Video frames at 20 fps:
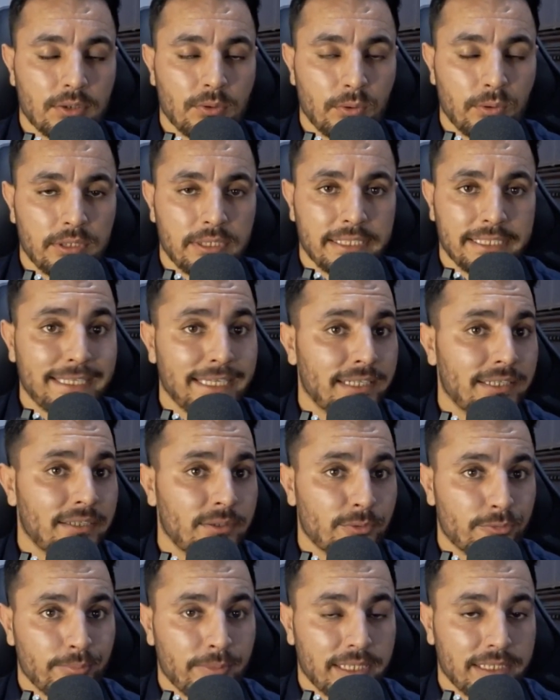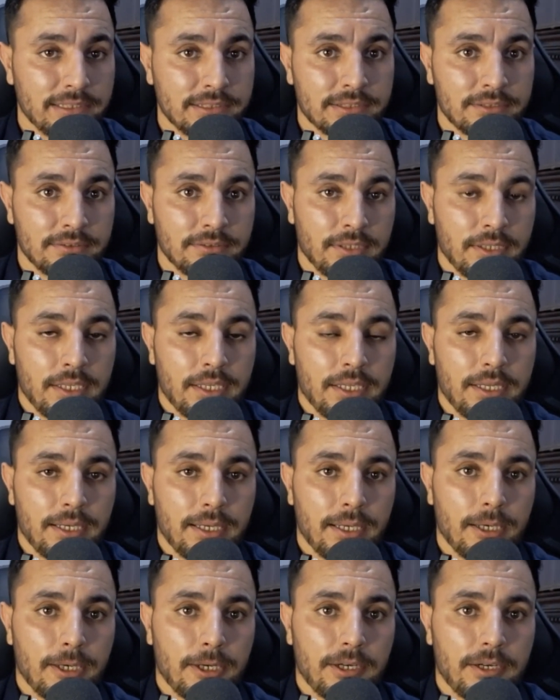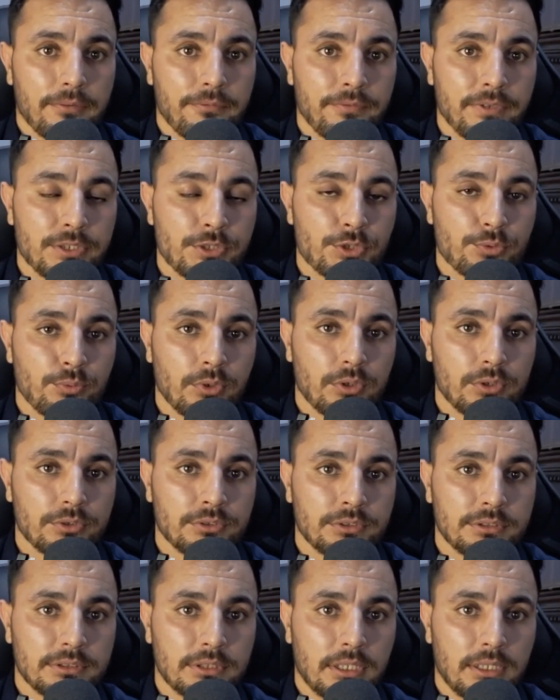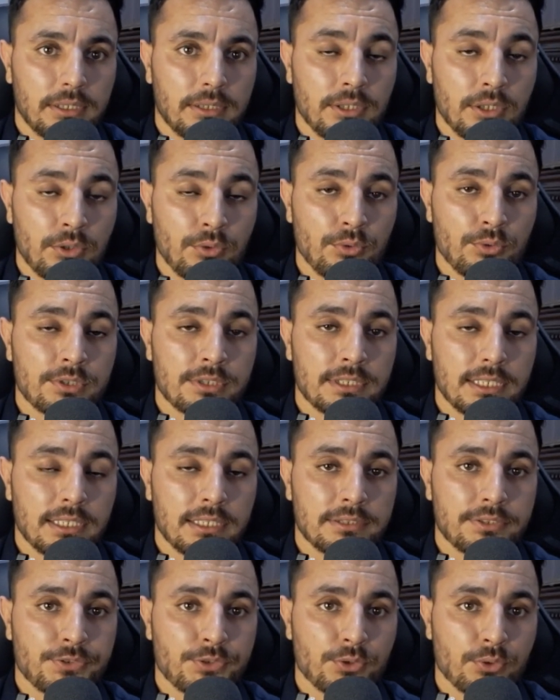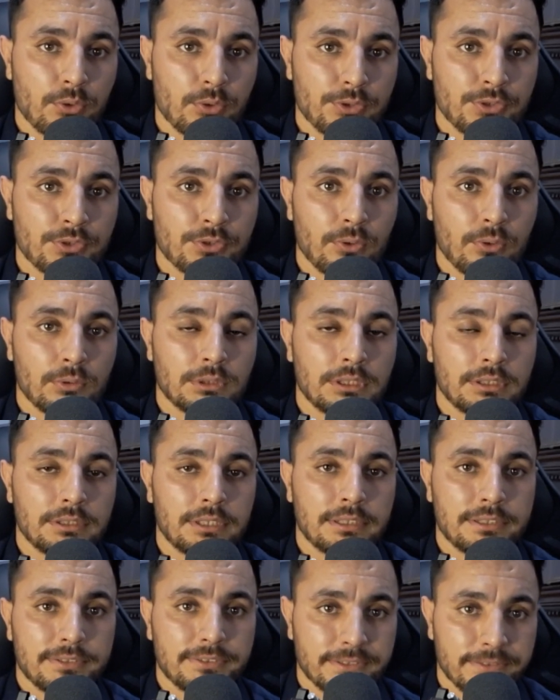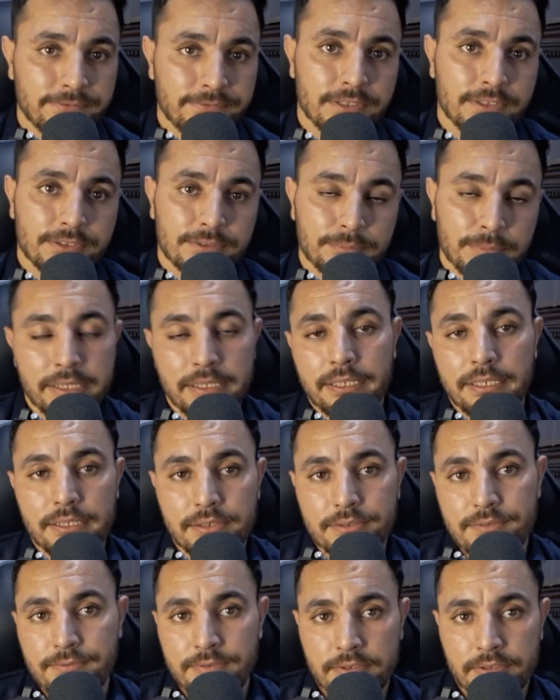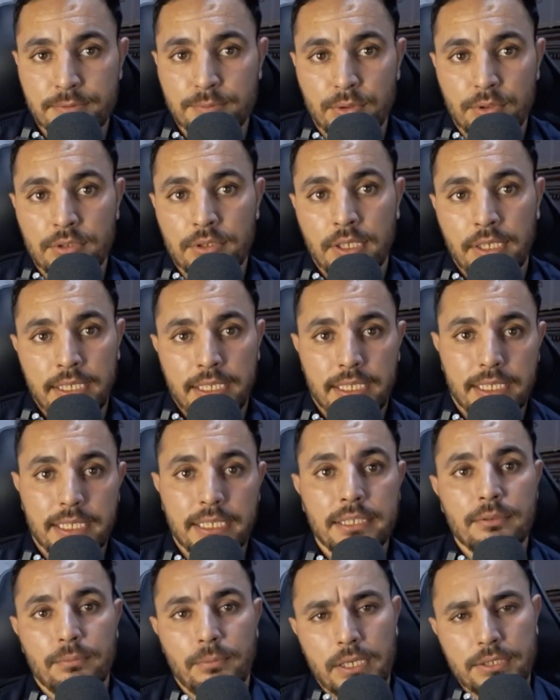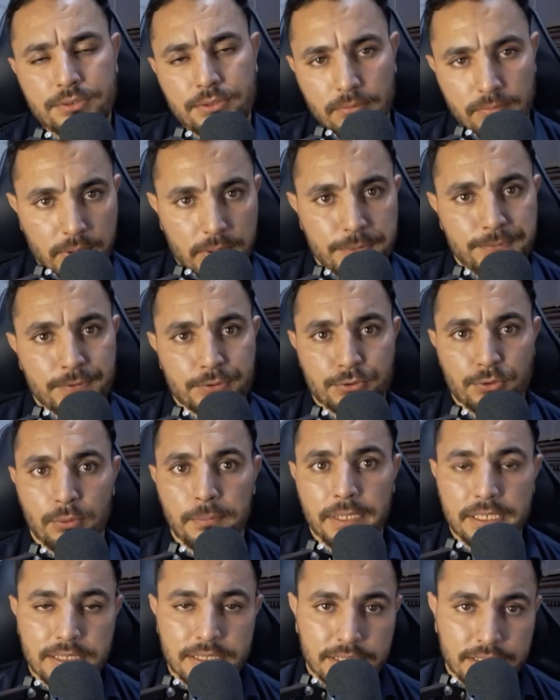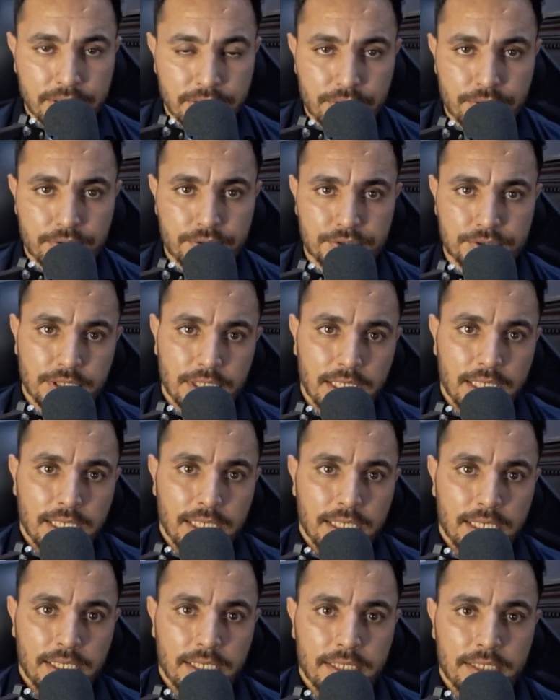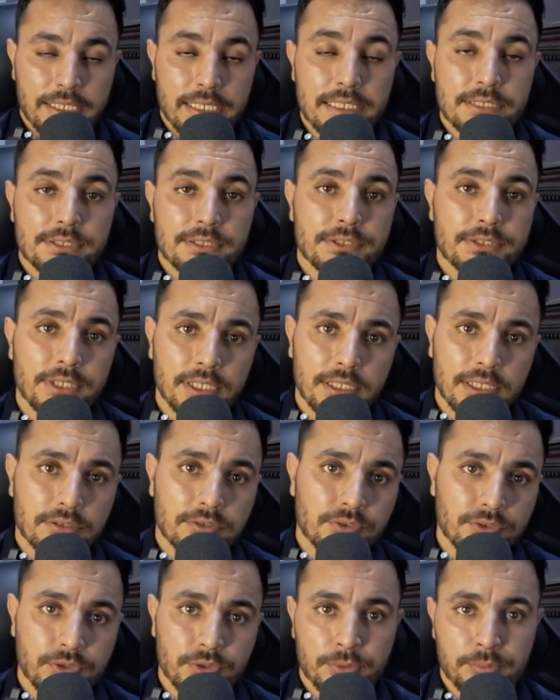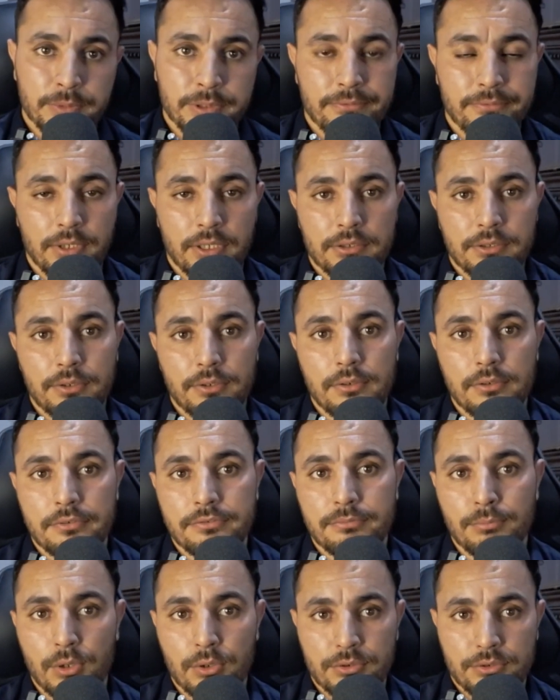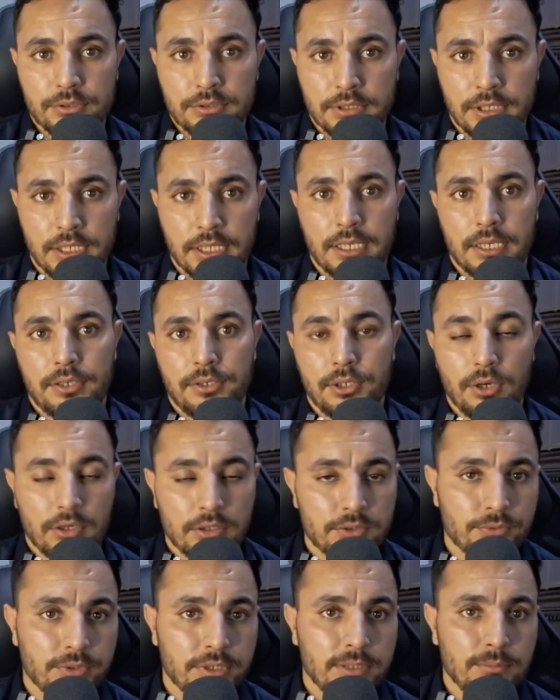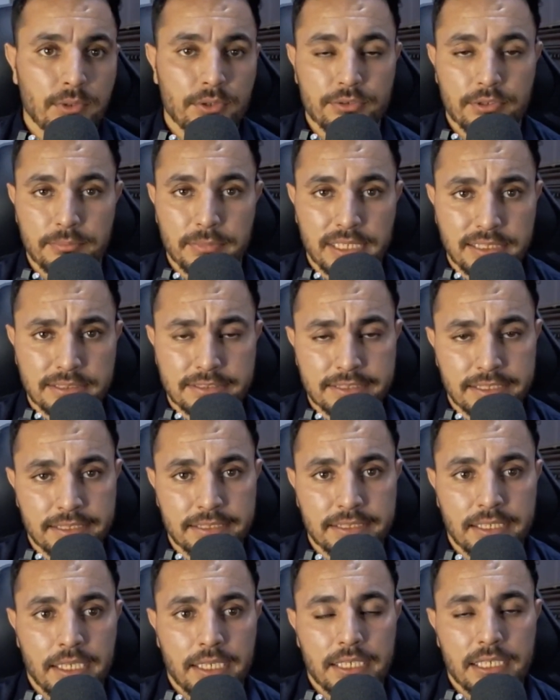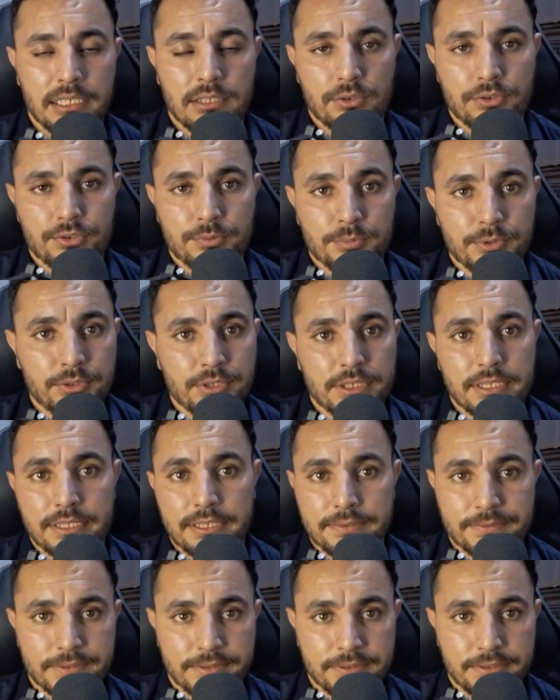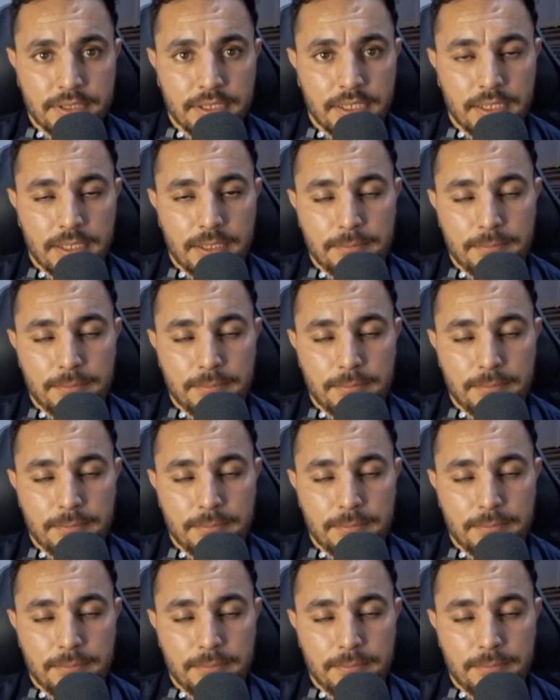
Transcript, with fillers: called Canon of Medicine, which was used as a source for the reference, medical reference book in the Western world for so many years. And he is still considered to be the father of modern doctory, modern medicine, contributed in different,